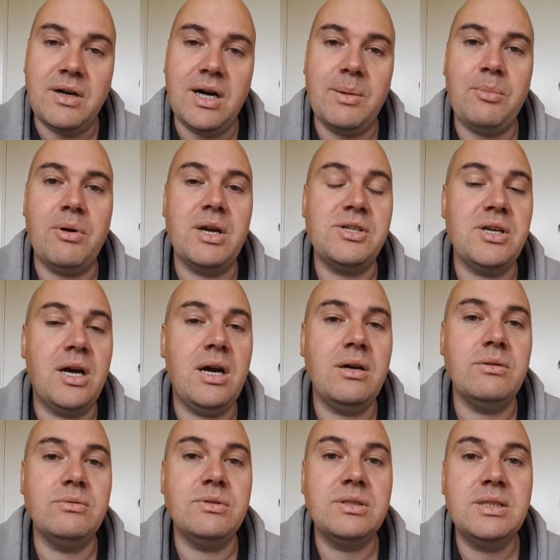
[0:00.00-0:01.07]
pressure
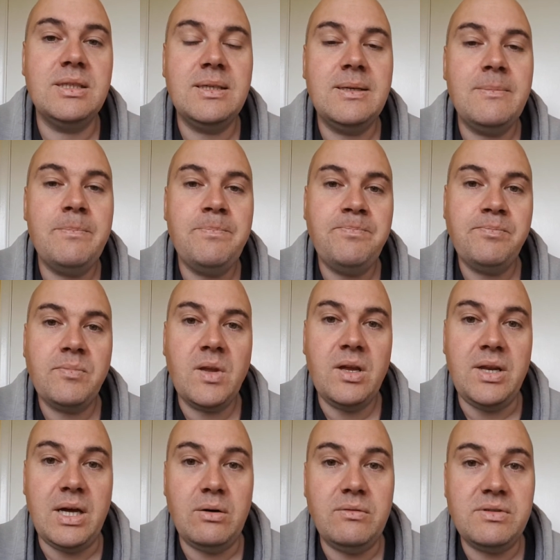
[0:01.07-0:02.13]
hose.
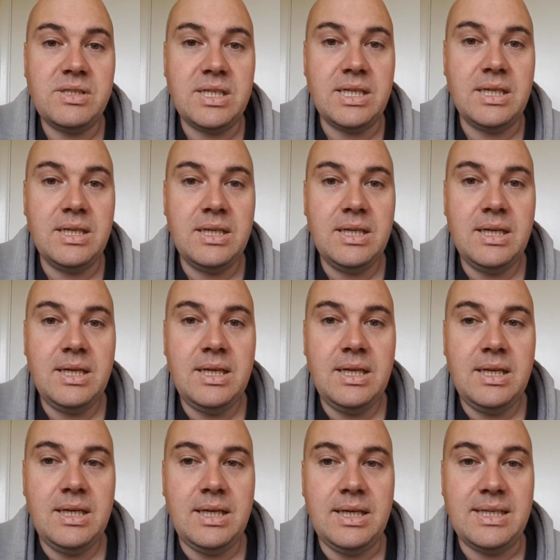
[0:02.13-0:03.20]
Now, obviously,
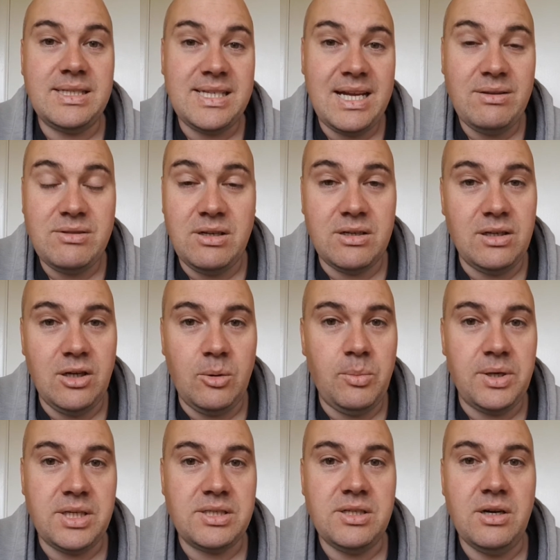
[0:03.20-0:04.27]
it sounds like a lot,
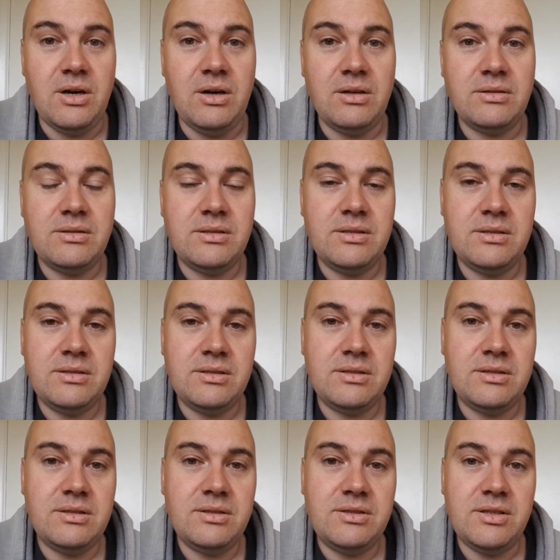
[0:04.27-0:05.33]
but it's not.
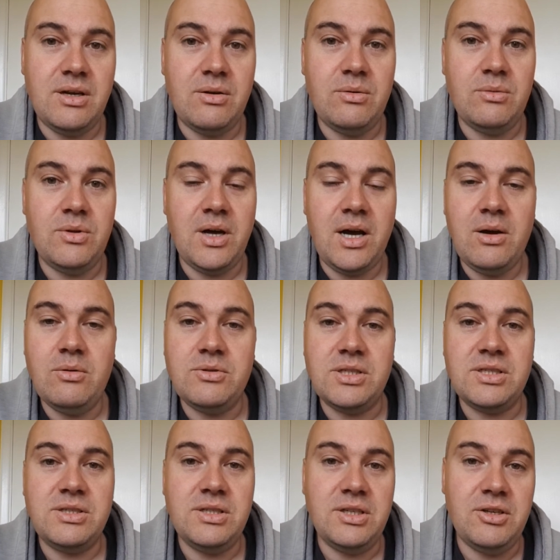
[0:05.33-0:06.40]
So the
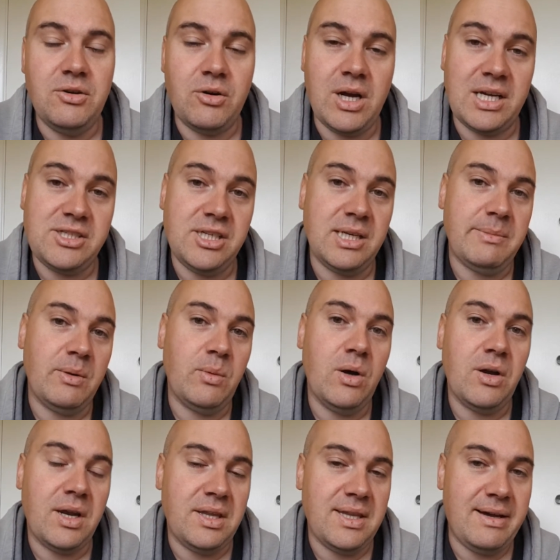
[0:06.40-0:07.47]
hose you're not actually going to be
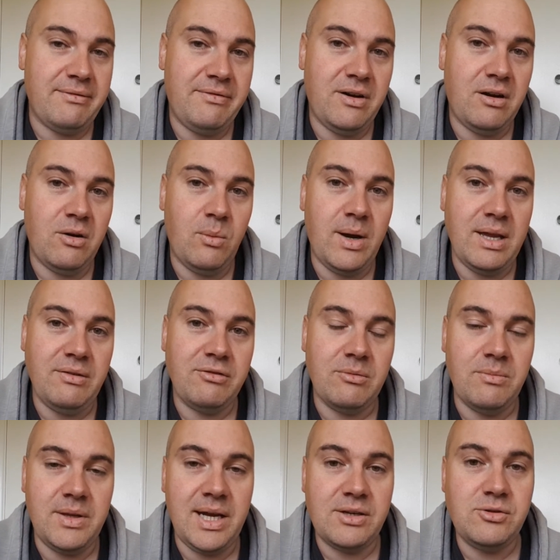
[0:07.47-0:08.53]
working that far away
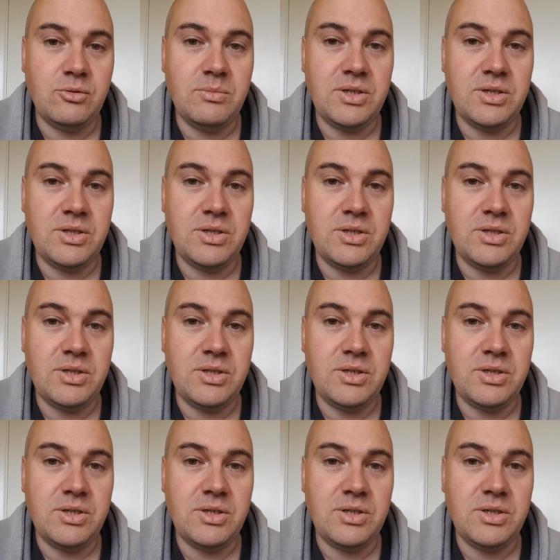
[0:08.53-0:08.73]
from the actual